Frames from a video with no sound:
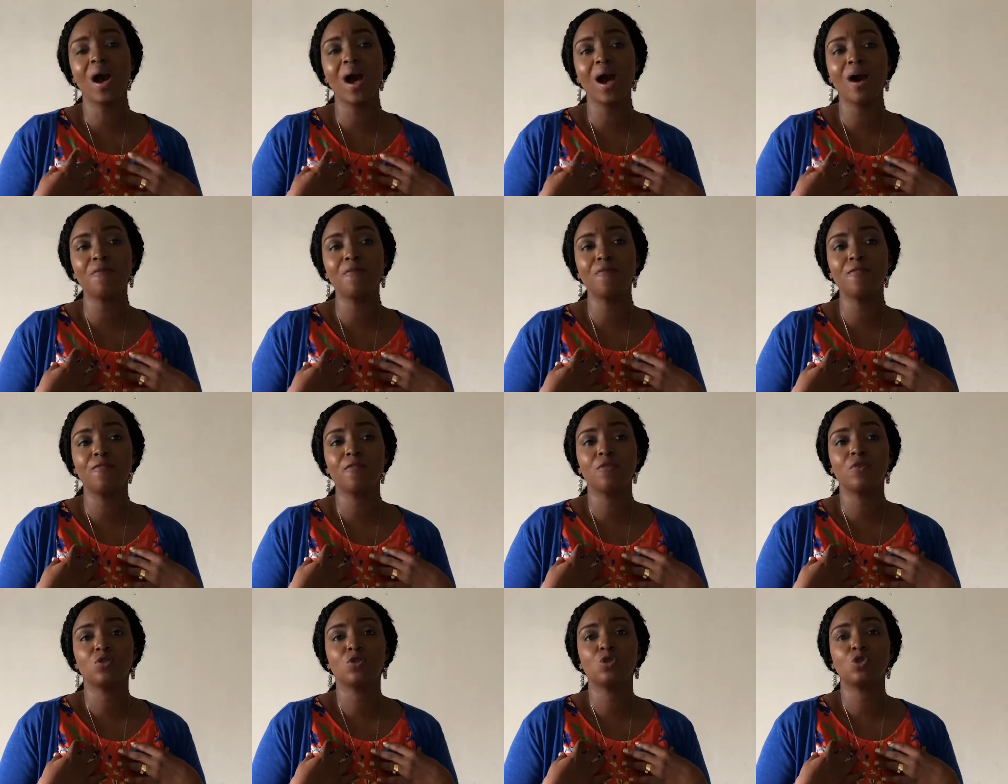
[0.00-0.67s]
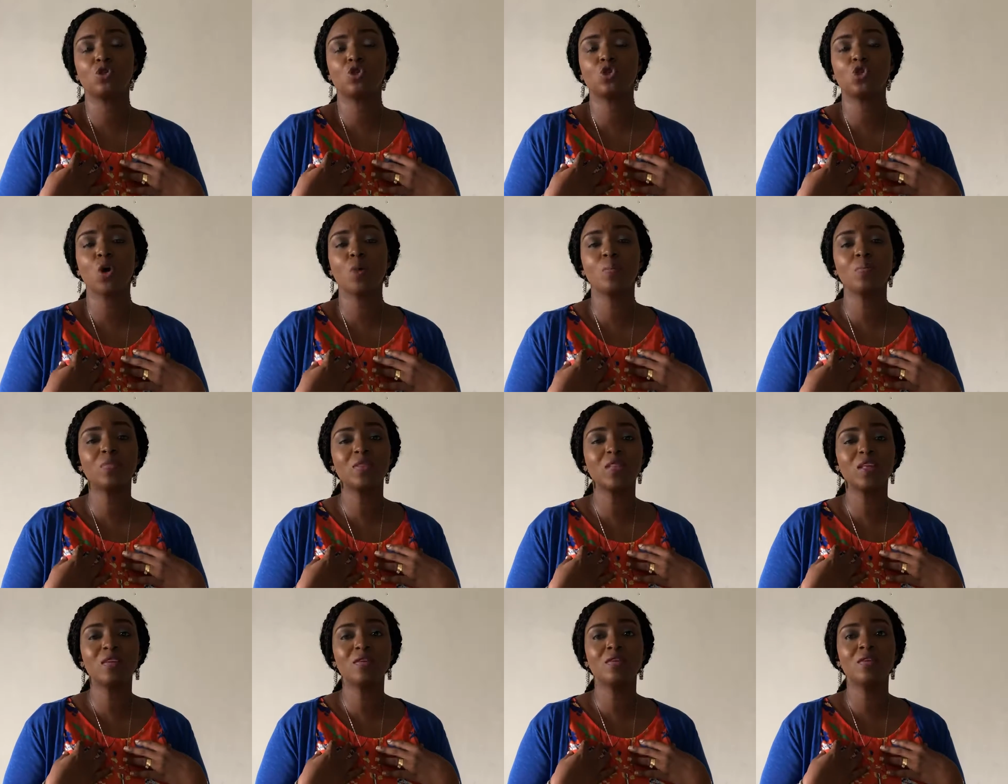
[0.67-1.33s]
have
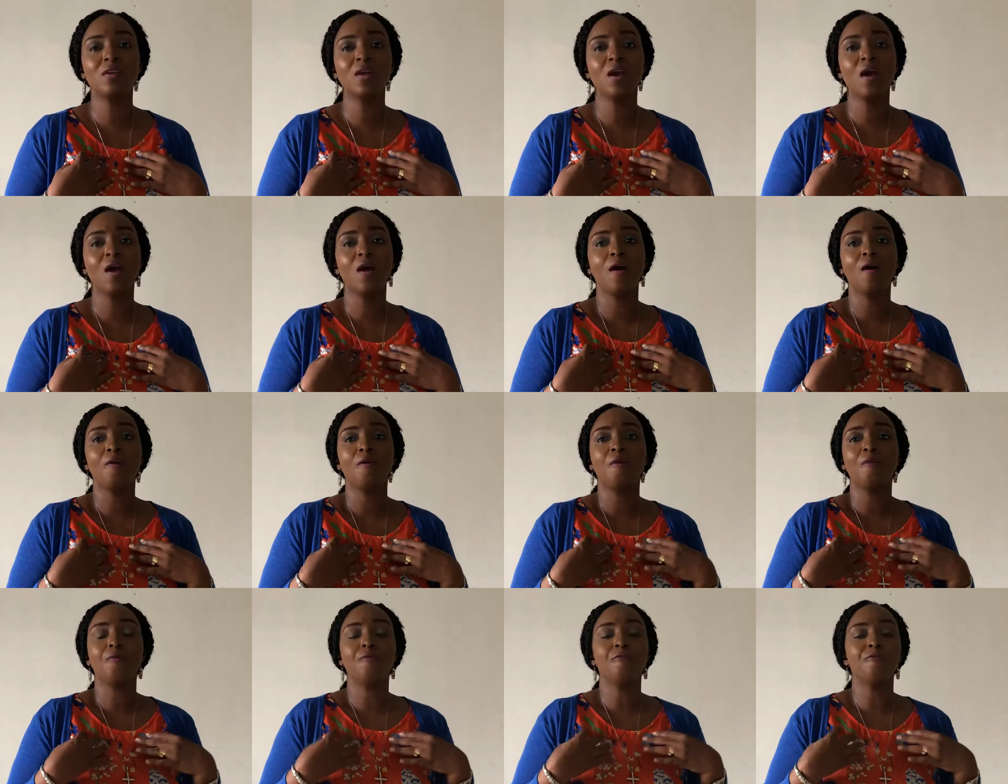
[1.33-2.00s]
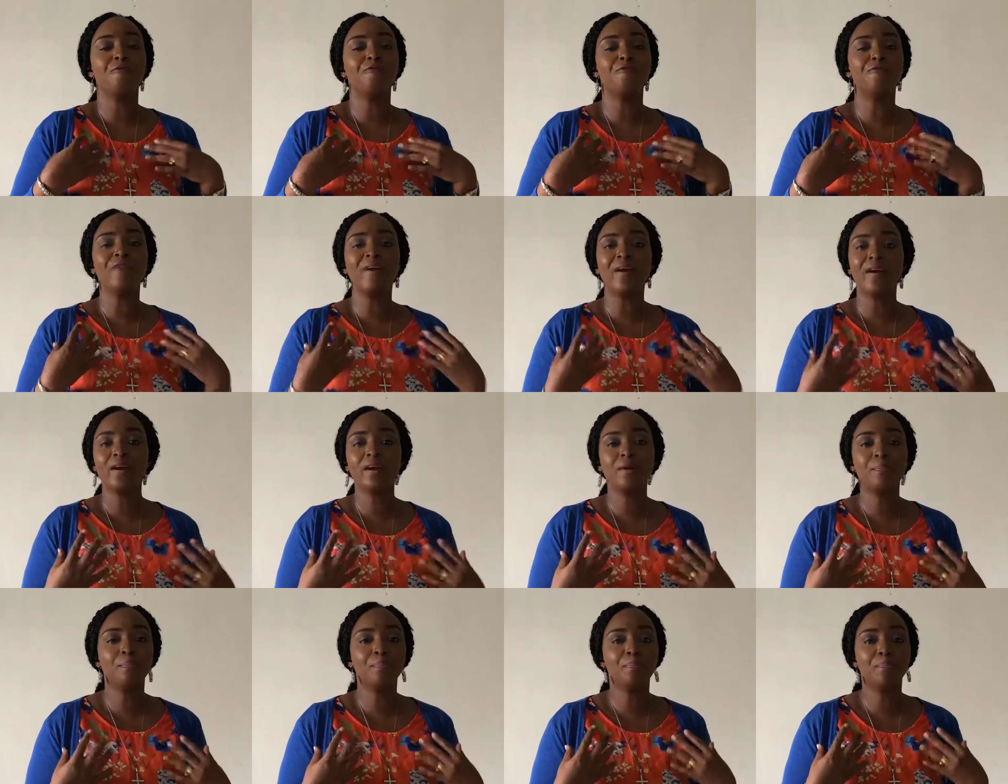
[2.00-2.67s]
something
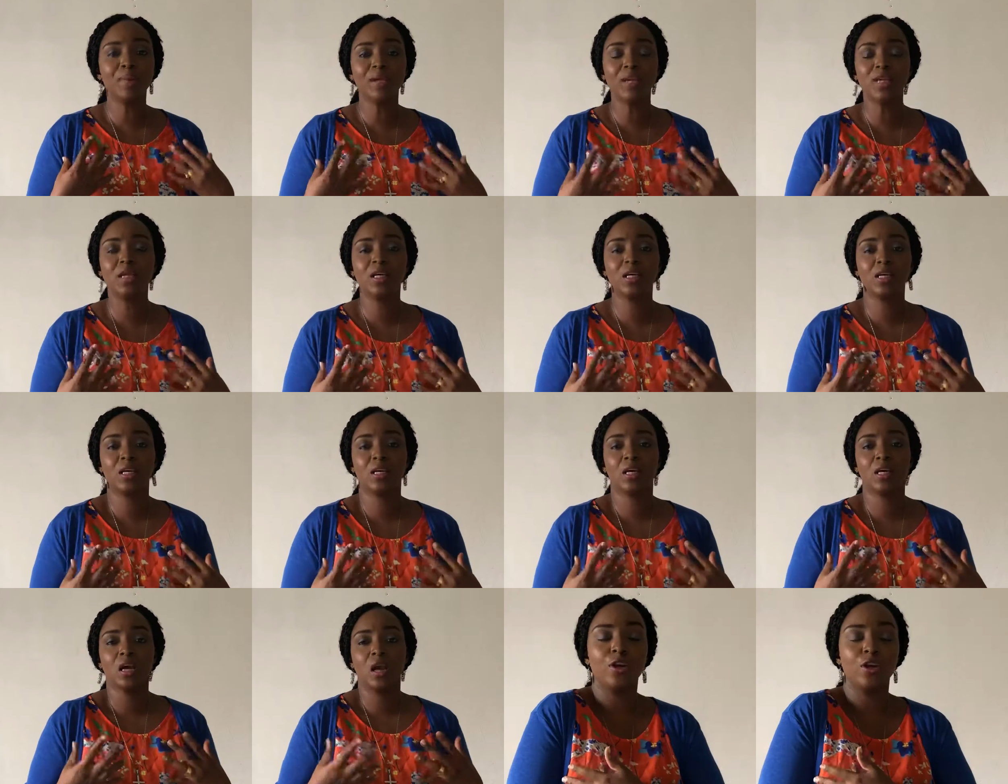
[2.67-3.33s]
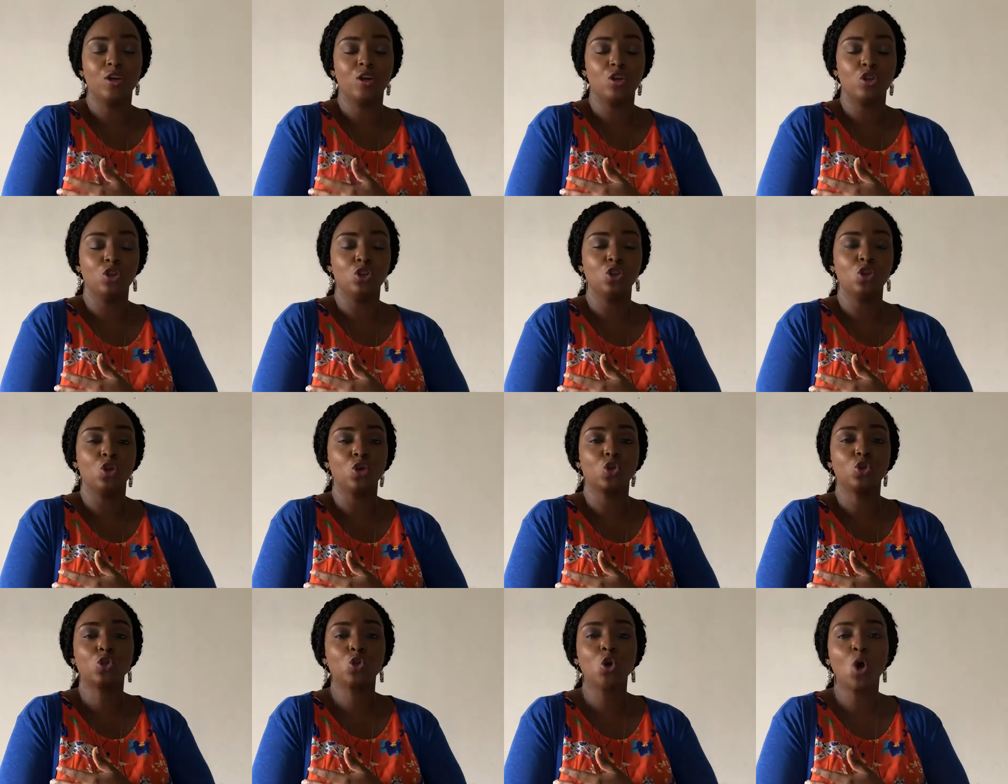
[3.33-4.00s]
very big in
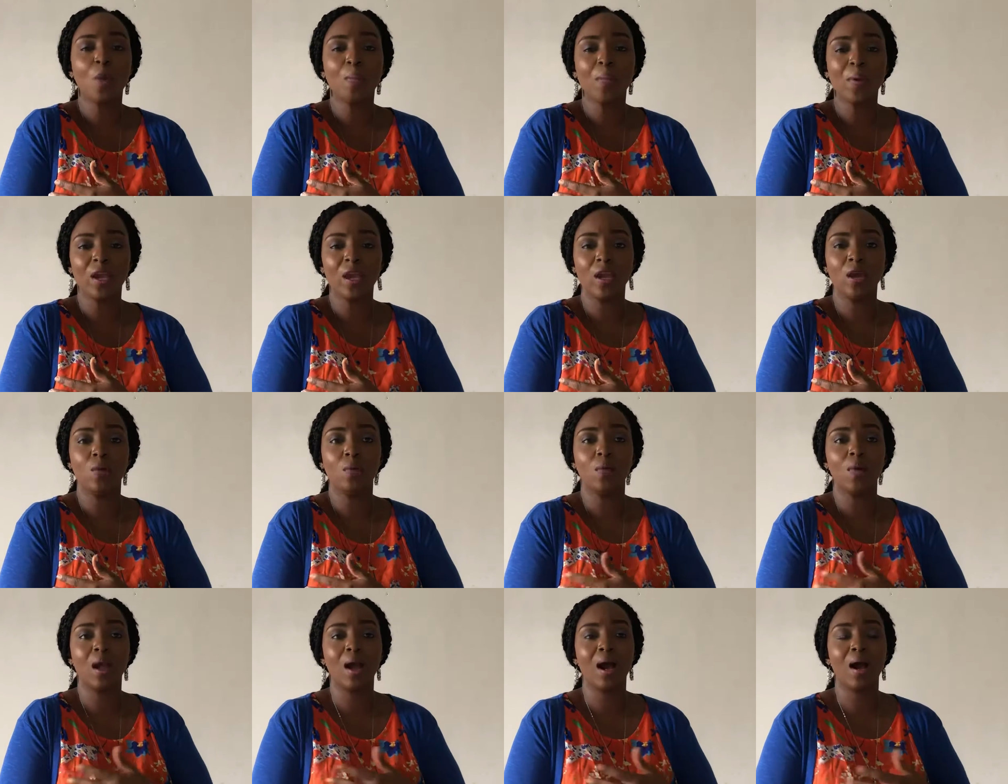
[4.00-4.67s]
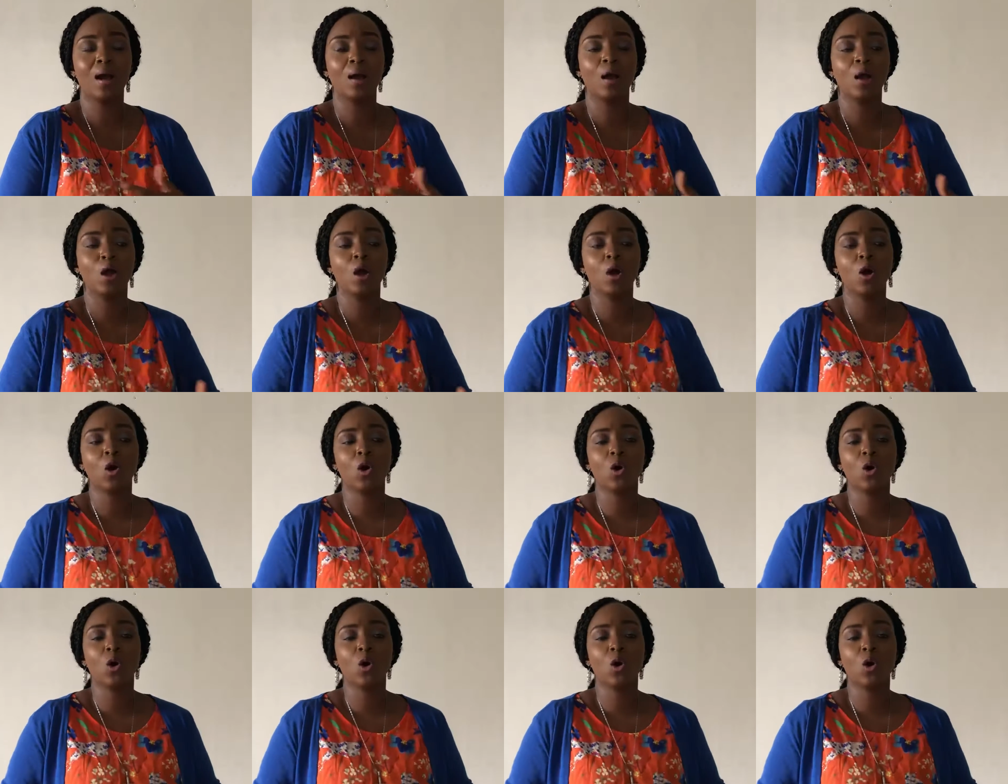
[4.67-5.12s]
your top area,